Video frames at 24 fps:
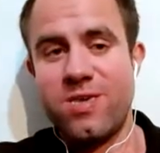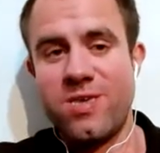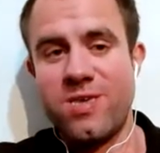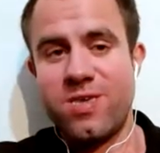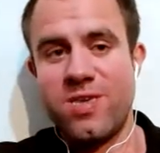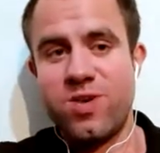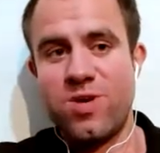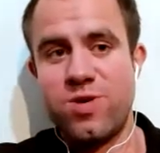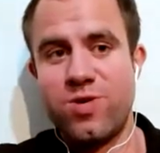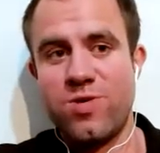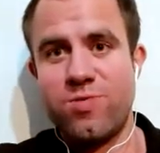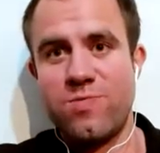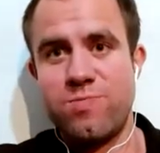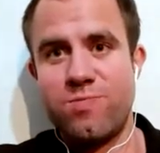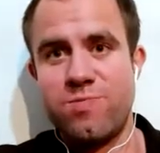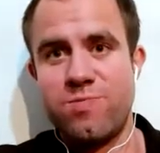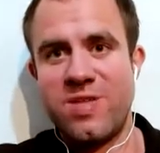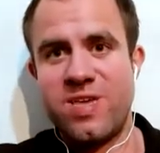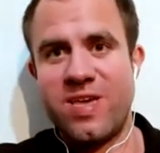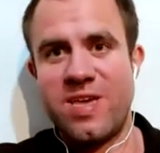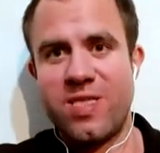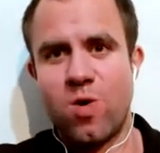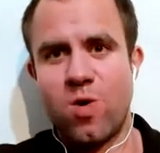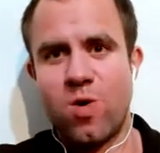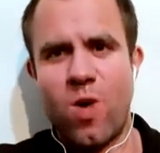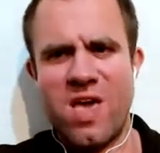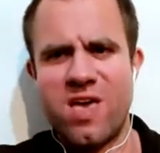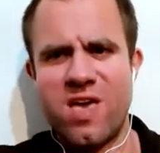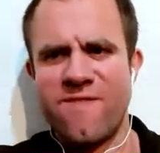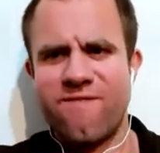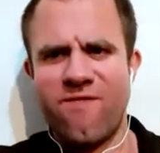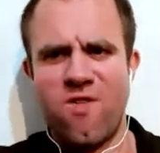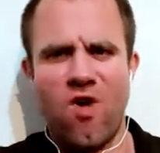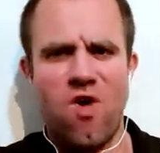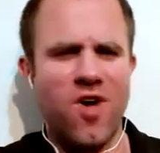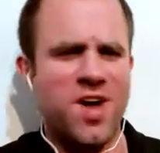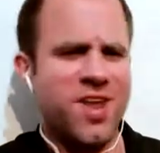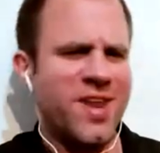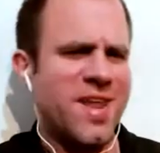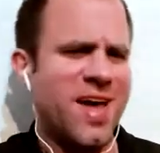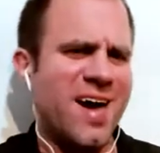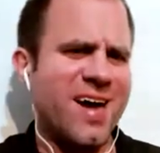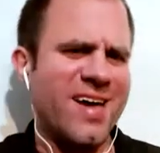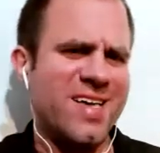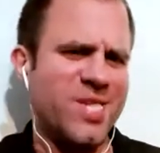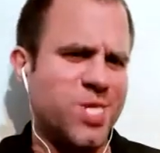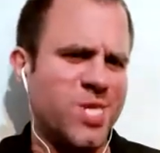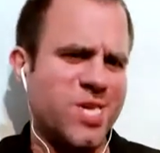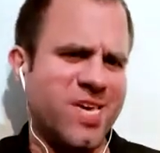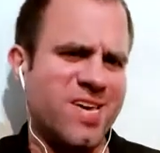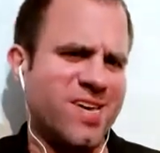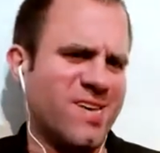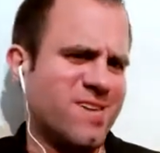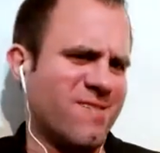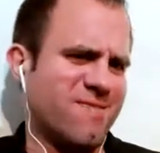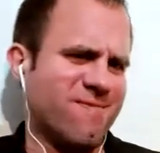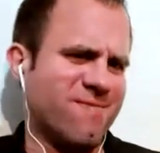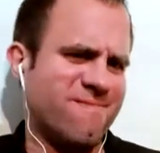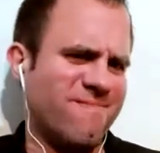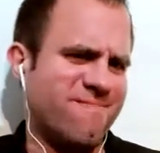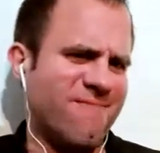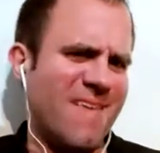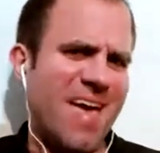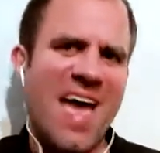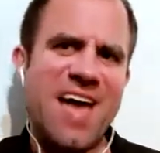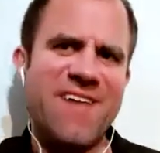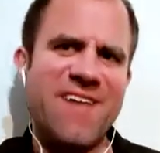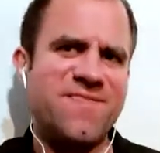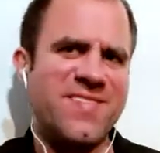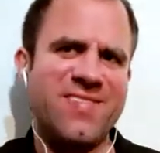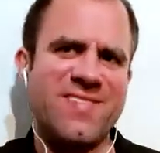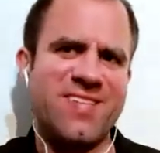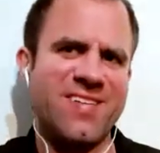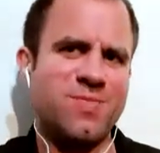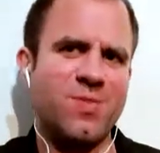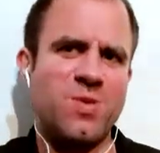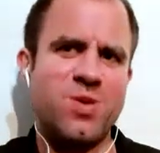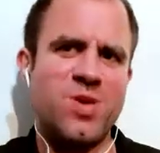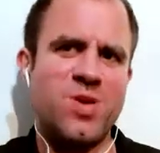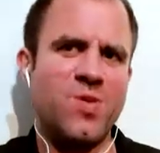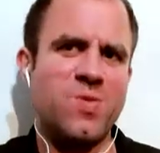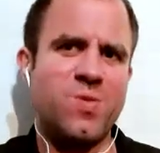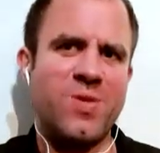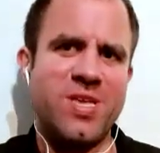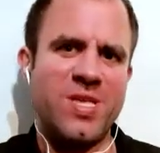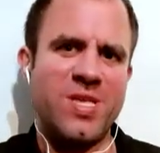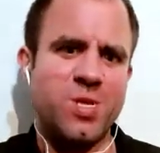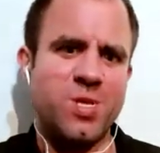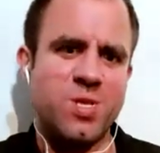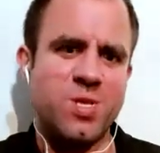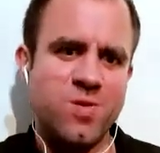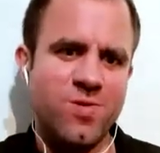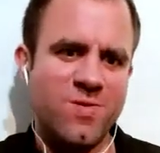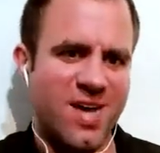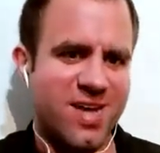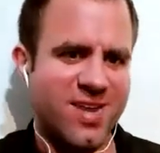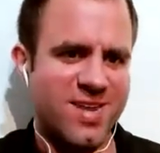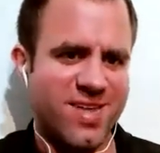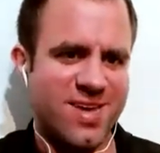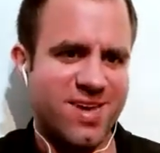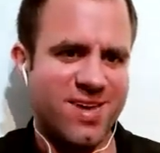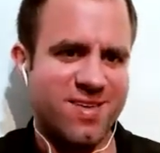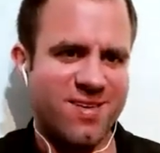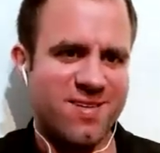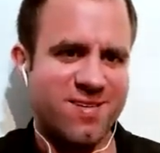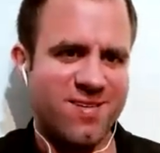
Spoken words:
you need a way of organizing everything that you need to do that day.